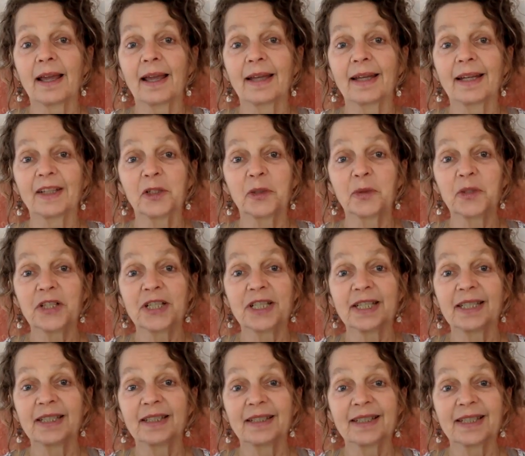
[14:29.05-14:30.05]
and I don't
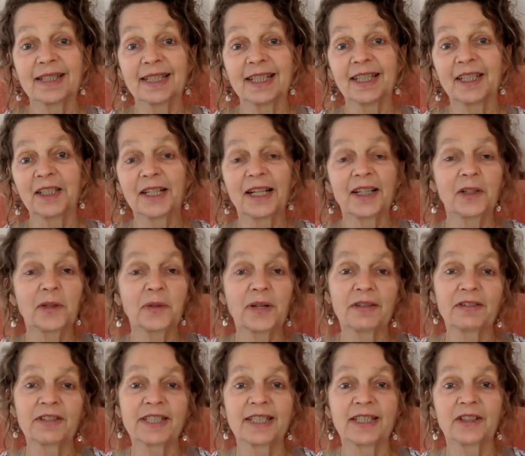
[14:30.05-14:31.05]
see the sticker, I don't
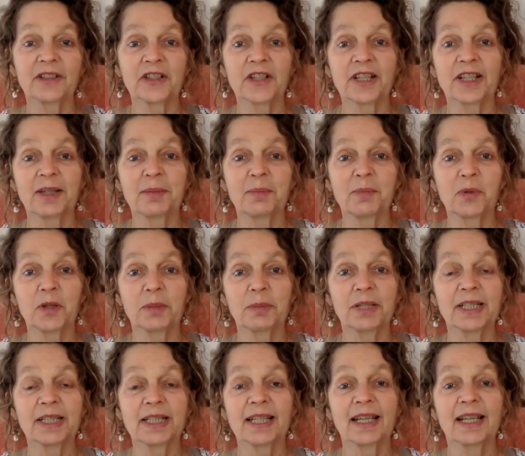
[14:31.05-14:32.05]
have stickers anymore,
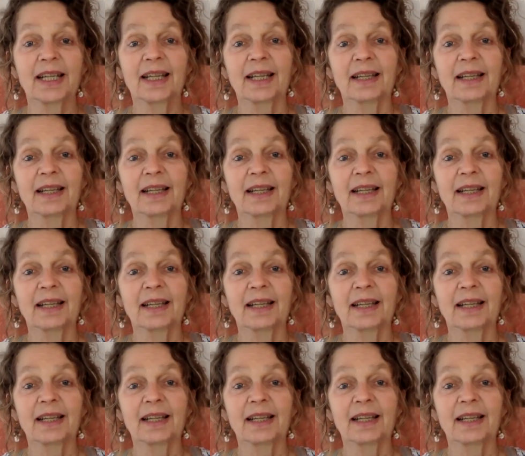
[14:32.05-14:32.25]
but